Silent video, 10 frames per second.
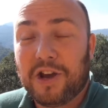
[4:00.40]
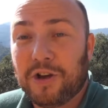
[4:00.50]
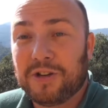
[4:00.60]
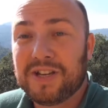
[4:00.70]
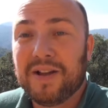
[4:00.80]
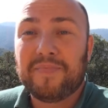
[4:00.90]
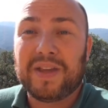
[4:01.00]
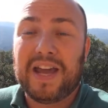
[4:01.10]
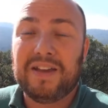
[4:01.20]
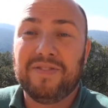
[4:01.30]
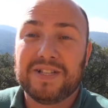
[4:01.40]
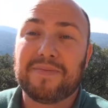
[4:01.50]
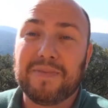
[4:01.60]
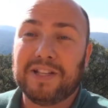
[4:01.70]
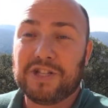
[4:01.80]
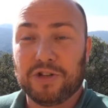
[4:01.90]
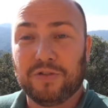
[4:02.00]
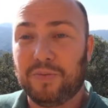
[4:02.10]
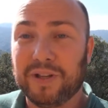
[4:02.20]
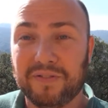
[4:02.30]
heard a risk manager
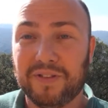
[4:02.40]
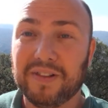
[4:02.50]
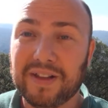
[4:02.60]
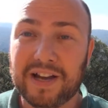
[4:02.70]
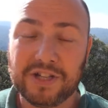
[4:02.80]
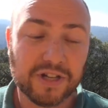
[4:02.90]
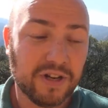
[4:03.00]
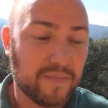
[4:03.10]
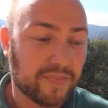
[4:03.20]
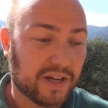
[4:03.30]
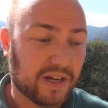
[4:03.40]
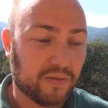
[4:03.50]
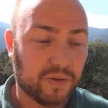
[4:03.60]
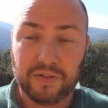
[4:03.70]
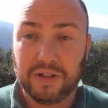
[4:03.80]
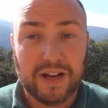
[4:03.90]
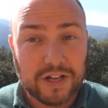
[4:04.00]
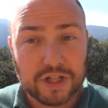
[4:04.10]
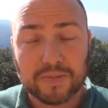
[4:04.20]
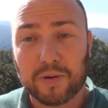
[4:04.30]
of one of the
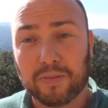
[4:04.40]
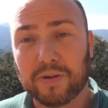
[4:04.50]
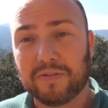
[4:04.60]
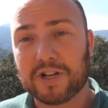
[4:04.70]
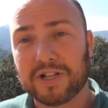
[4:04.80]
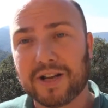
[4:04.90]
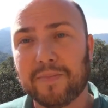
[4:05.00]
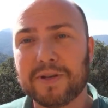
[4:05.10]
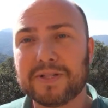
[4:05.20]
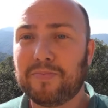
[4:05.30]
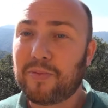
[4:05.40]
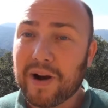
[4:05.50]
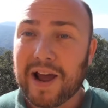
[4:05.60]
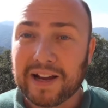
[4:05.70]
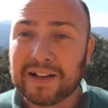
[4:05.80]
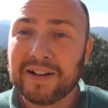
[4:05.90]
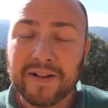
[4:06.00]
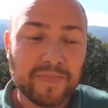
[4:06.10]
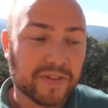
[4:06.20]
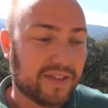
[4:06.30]
largest probably Russian companies brag
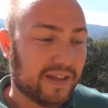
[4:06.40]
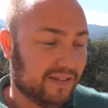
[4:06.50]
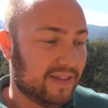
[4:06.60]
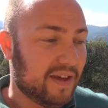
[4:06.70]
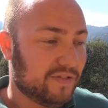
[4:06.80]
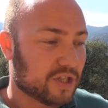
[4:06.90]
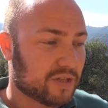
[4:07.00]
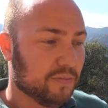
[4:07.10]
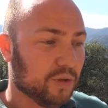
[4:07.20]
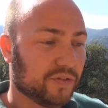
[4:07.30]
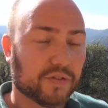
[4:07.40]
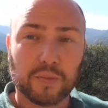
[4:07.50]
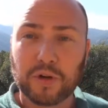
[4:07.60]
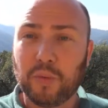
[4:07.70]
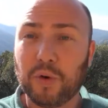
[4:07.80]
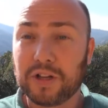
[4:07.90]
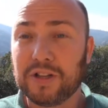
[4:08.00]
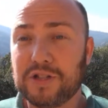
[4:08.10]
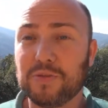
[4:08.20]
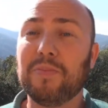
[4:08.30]
that they've just moved from
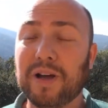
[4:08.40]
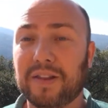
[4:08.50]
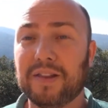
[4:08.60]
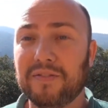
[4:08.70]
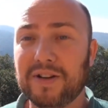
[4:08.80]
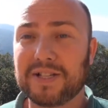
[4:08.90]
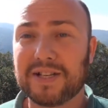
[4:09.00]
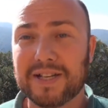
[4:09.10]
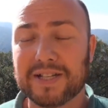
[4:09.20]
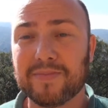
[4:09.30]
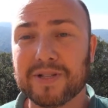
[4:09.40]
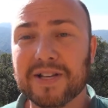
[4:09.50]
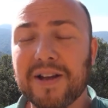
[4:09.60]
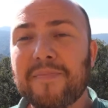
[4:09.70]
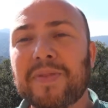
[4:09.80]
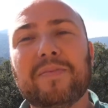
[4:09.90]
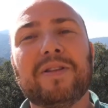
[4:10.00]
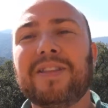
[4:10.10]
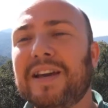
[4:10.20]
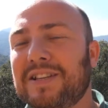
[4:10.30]
quarterly to monthly risk assessments. I
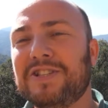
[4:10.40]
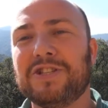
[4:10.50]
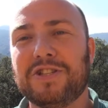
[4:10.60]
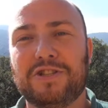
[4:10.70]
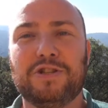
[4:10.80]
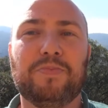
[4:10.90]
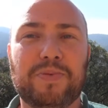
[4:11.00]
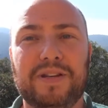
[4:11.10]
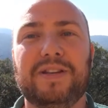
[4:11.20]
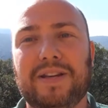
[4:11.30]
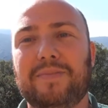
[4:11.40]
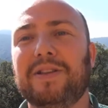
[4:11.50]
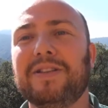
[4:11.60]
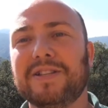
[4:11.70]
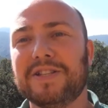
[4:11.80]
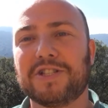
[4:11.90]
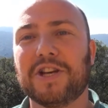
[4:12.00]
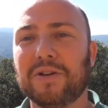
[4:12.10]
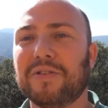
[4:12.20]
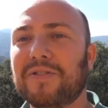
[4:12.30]
mean, that is just stupidity. I mean, this is
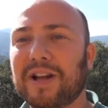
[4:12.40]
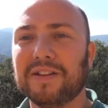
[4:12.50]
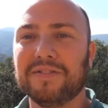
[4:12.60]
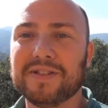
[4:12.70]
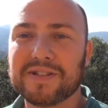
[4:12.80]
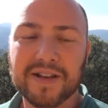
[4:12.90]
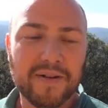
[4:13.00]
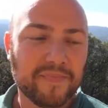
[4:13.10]
so irrelevant.